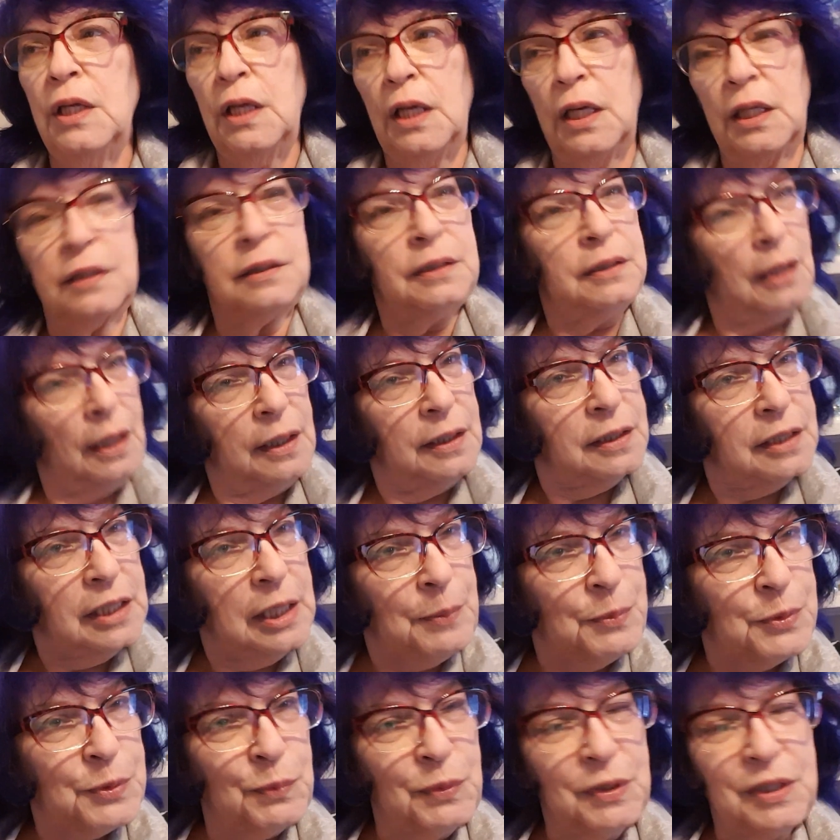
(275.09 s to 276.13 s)
It kind of
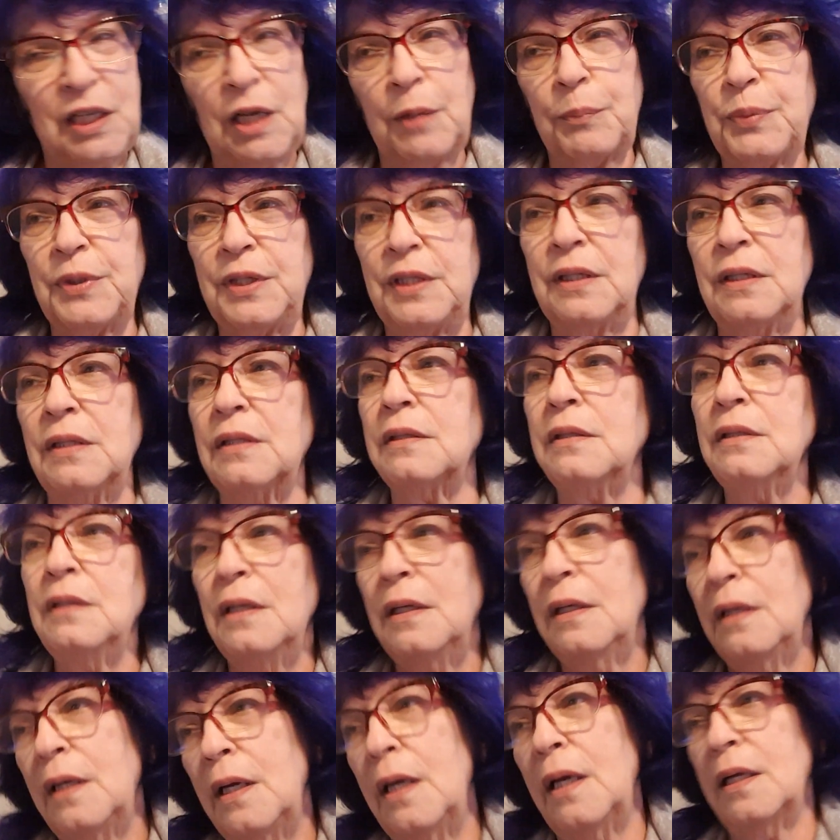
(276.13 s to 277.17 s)
keeps me company, and
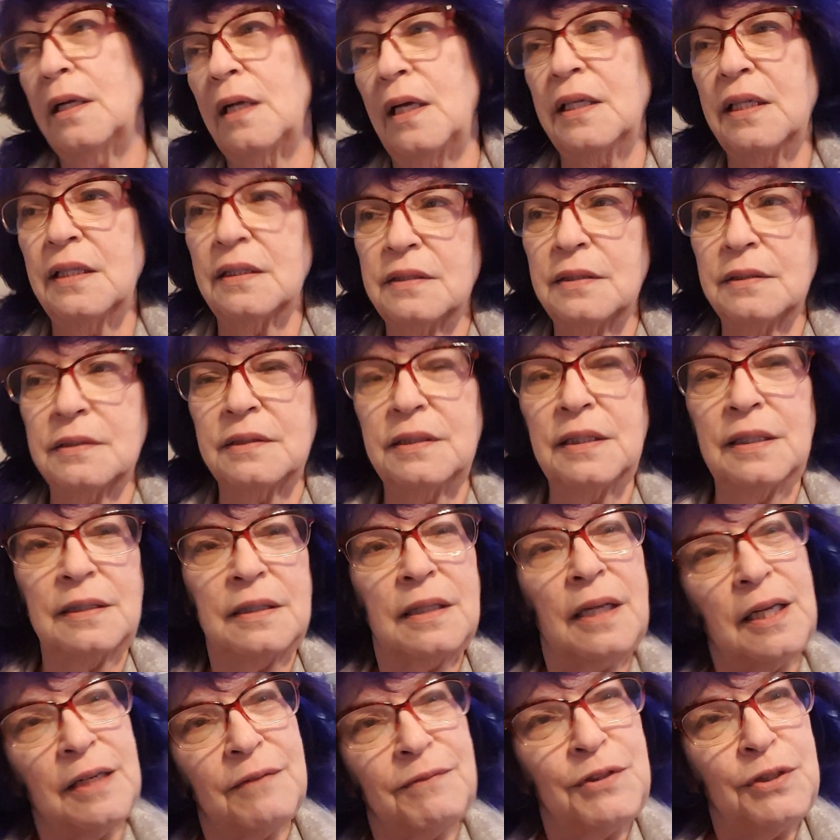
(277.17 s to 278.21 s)
I get to see a
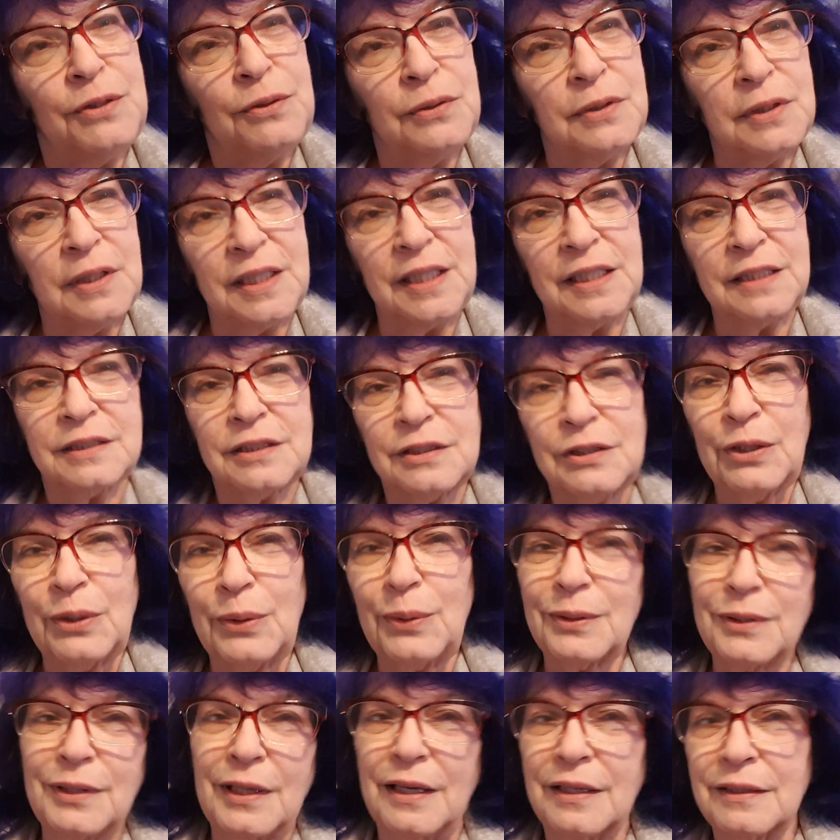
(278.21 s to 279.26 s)
lot of you, and I get to
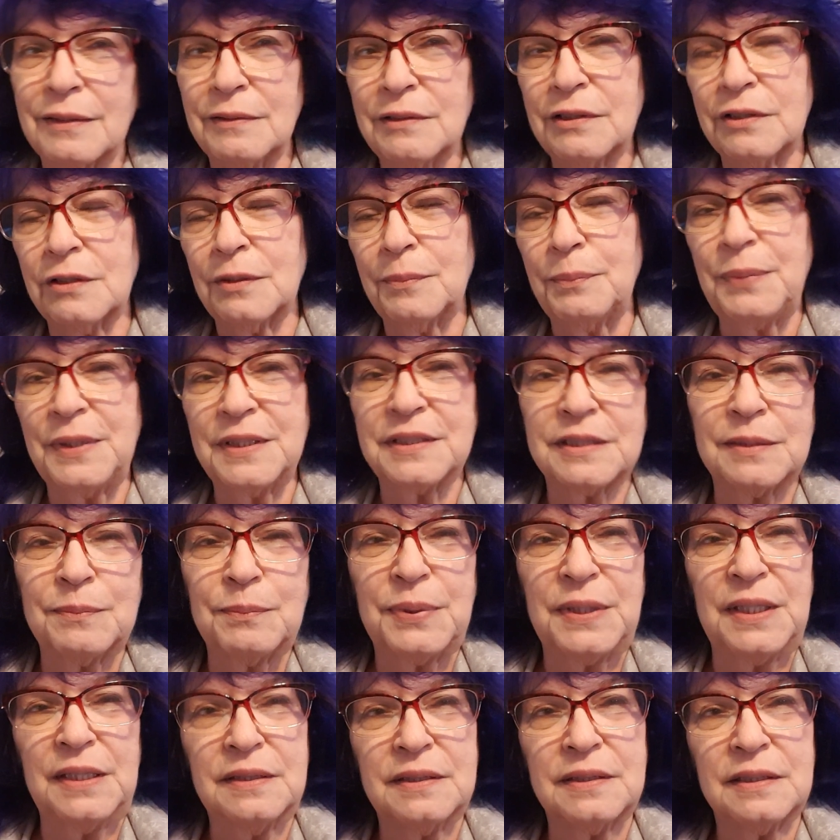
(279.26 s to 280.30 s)
know a lot of little bits and
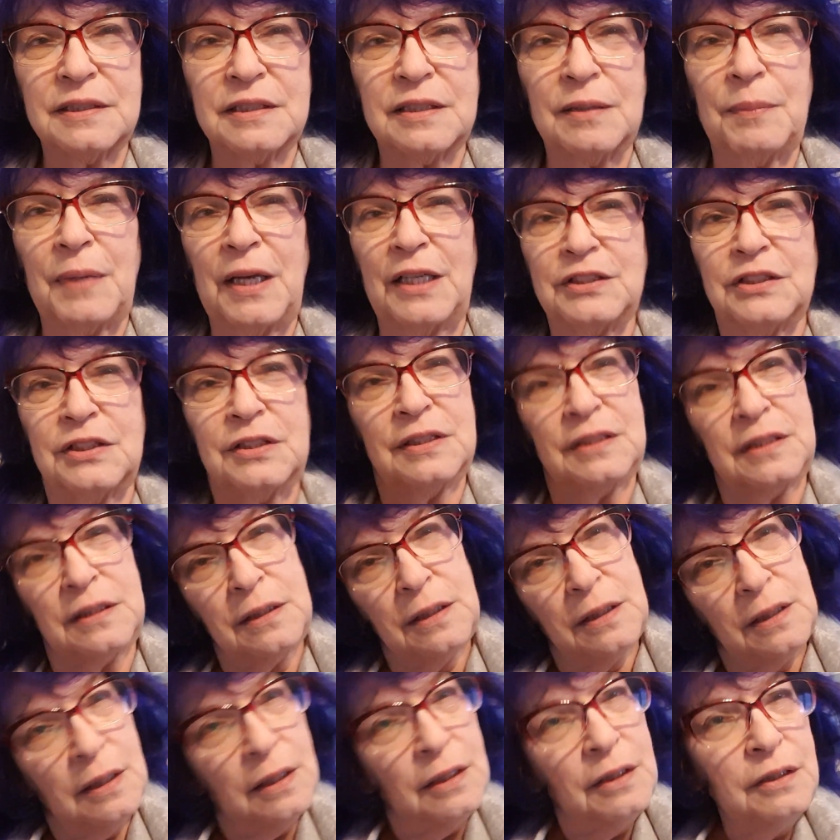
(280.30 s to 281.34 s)
pieces about you that,
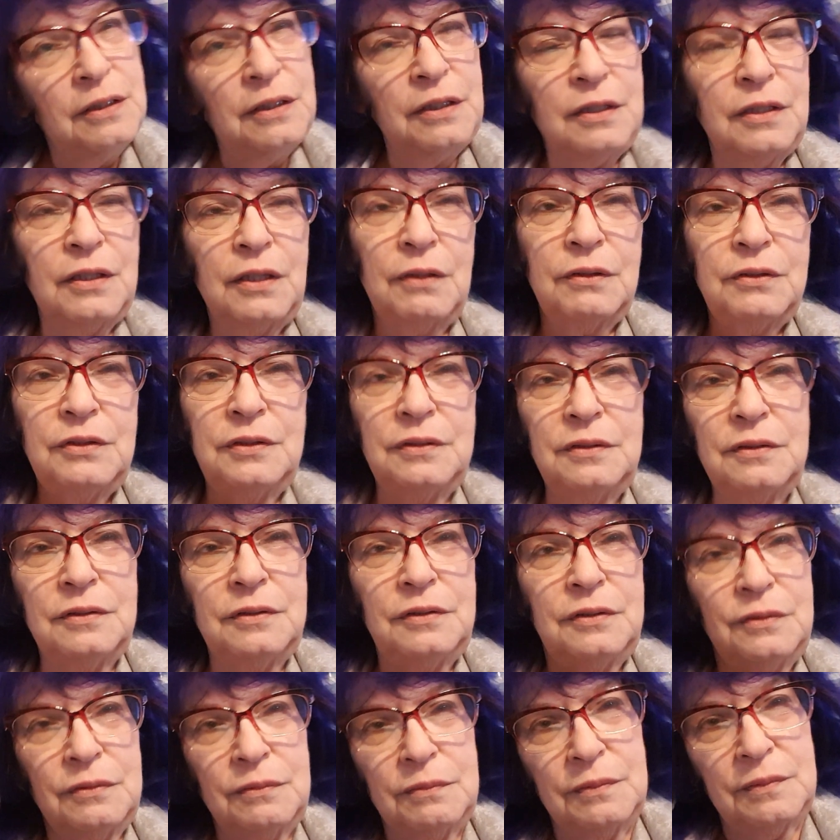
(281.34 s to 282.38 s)

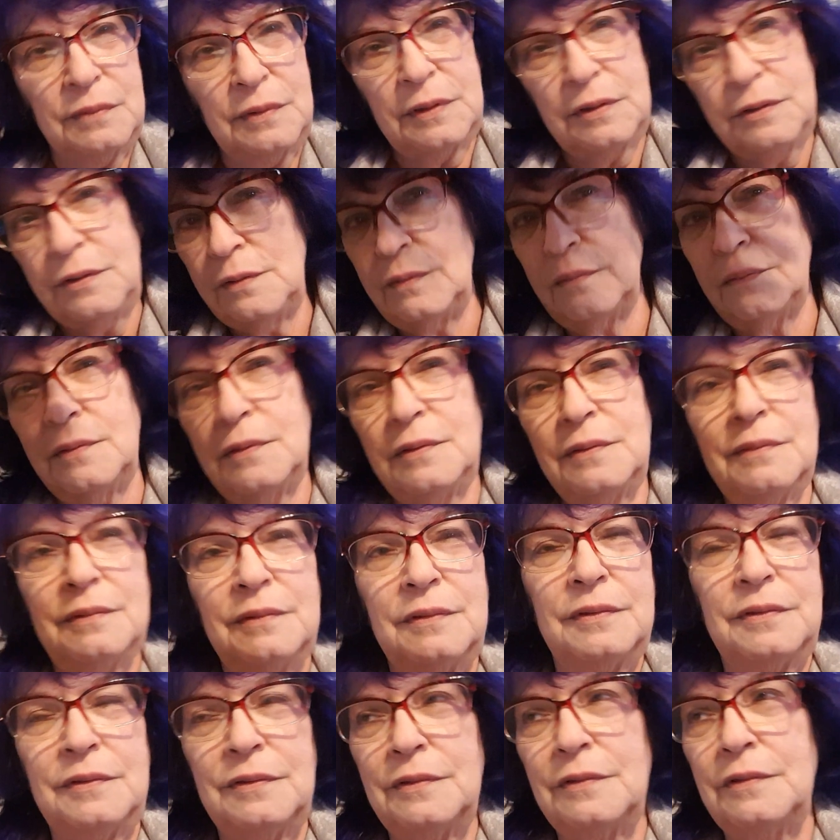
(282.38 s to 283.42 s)
you
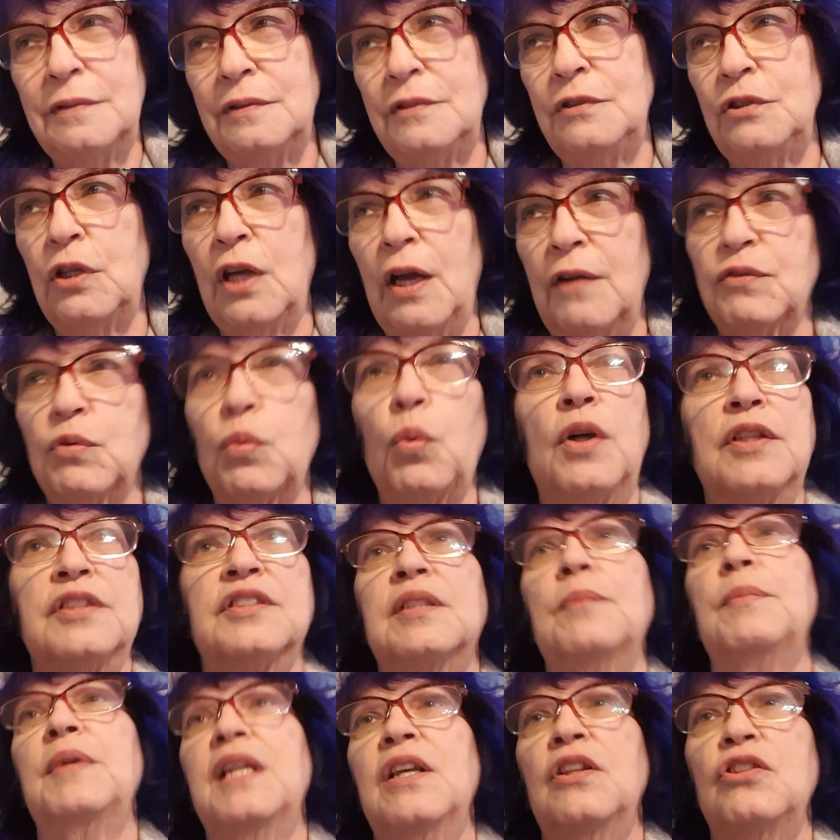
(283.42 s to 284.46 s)
have to watch
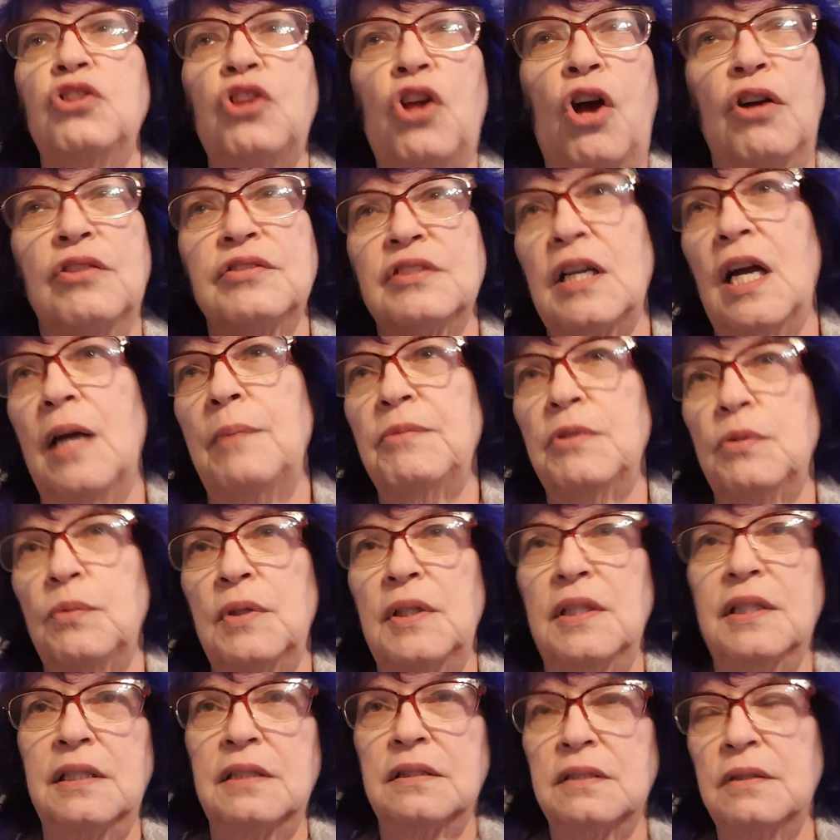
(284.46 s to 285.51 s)
somebody a long time to
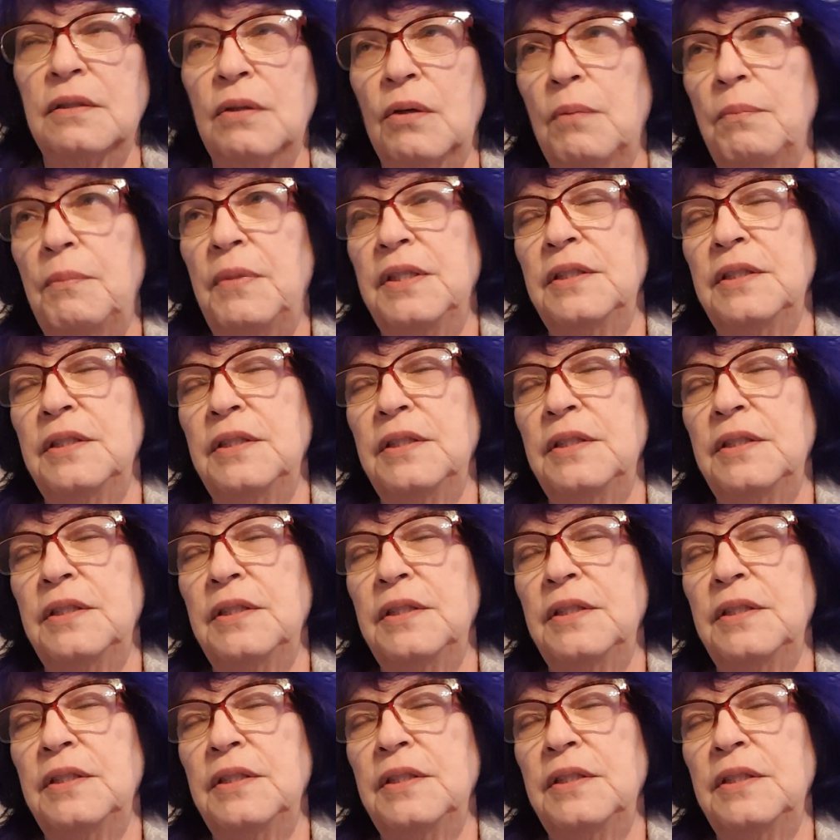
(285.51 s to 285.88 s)
really get to know them.